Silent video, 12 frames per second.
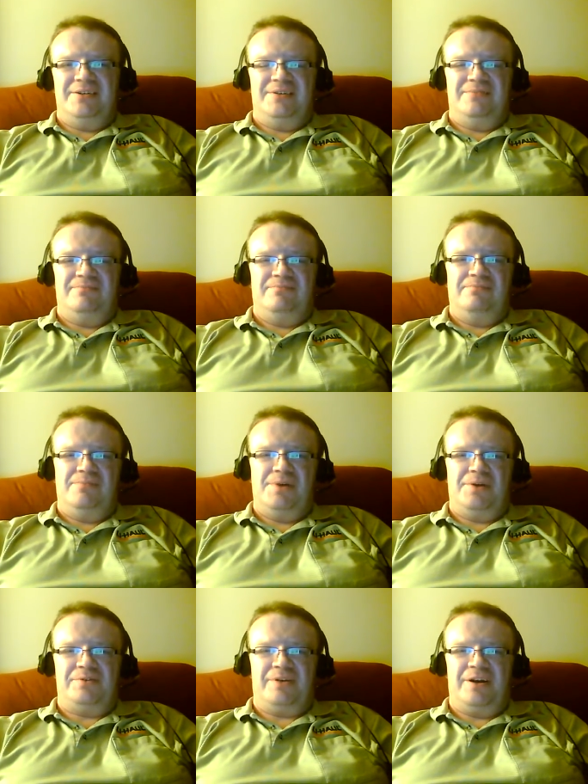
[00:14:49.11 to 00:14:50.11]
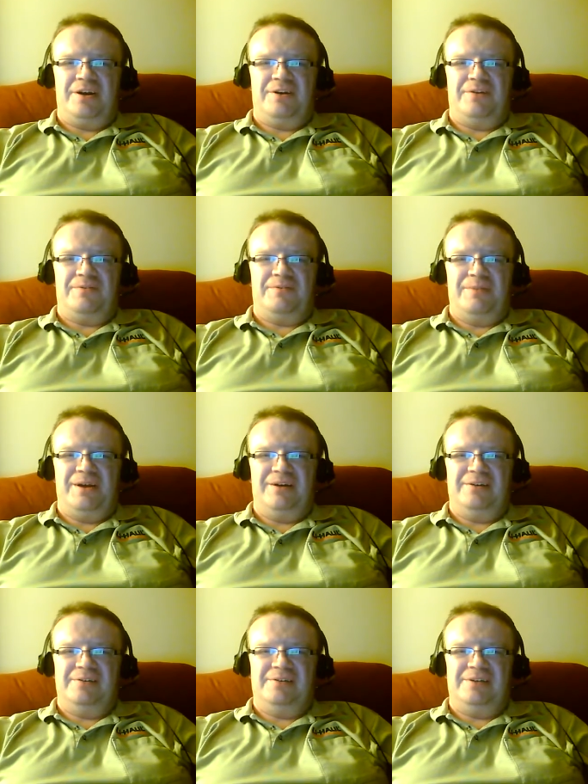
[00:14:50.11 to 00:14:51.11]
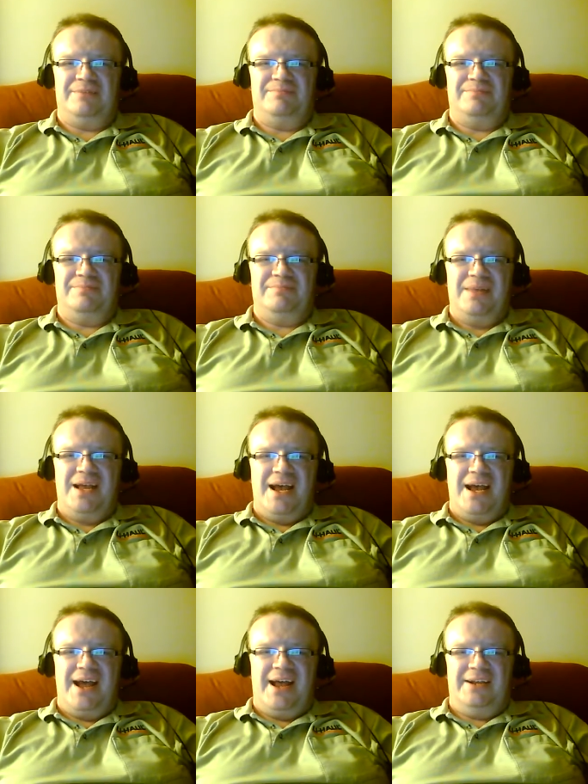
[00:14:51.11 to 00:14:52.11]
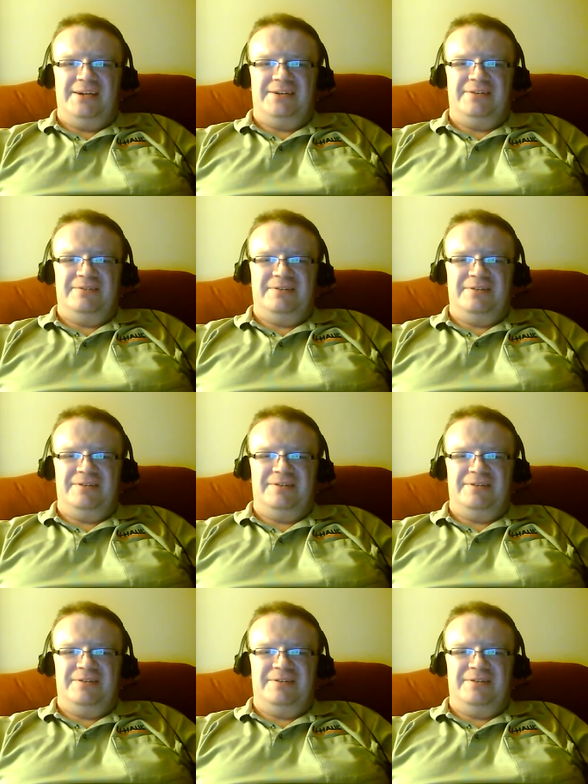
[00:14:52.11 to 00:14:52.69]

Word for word: Uh, I'll try and go from there and keep adding to it.